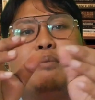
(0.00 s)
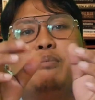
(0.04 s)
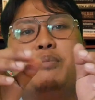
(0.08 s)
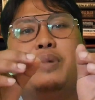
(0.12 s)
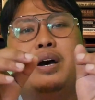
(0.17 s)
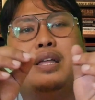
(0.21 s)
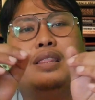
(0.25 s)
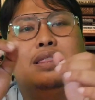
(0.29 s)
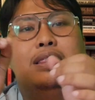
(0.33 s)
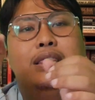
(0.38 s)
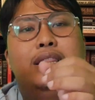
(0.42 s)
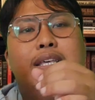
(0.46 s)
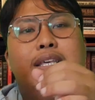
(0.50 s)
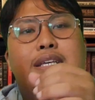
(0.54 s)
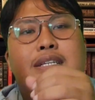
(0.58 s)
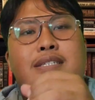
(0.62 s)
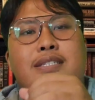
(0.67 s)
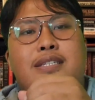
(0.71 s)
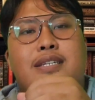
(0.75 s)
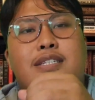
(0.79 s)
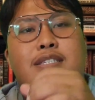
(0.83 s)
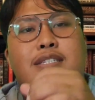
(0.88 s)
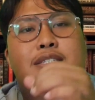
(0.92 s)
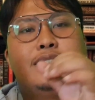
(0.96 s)
But
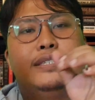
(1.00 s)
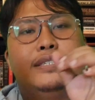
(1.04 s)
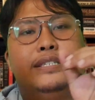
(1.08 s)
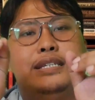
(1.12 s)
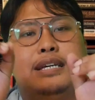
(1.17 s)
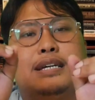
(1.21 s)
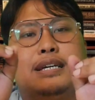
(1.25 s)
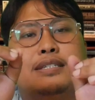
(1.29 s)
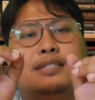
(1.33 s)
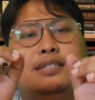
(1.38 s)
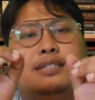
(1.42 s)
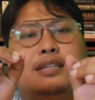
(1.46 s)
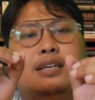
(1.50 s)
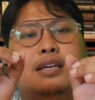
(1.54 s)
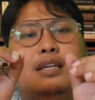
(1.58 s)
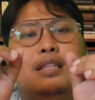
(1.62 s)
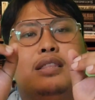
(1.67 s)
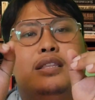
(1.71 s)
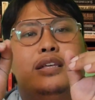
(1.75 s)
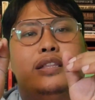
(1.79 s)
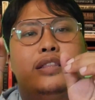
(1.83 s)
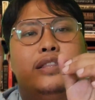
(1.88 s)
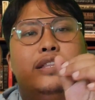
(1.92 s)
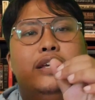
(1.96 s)
this is just
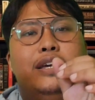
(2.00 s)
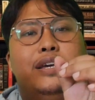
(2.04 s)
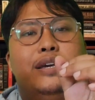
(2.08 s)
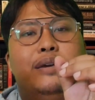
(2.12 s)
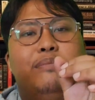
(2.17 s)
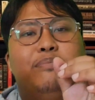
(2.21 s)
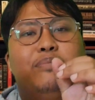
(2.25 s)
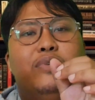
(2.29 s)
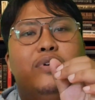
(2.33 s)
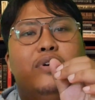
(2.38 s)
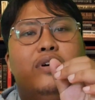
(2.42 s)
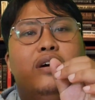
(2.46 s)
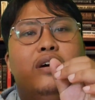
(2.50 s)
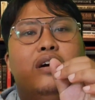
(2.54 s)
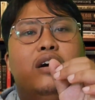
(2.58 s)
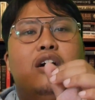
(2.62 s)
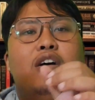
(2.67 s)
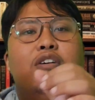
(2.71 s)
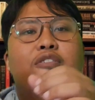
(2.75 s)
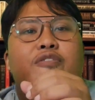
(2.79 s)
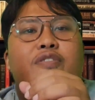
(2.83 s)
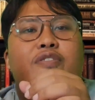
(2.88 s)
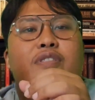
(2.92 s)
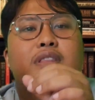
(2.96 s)
the tip
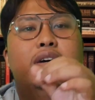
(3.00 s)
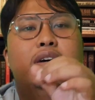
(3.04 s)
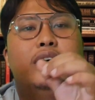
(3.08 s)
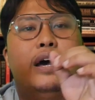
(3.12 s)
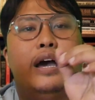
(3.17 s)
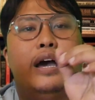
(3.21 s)
of the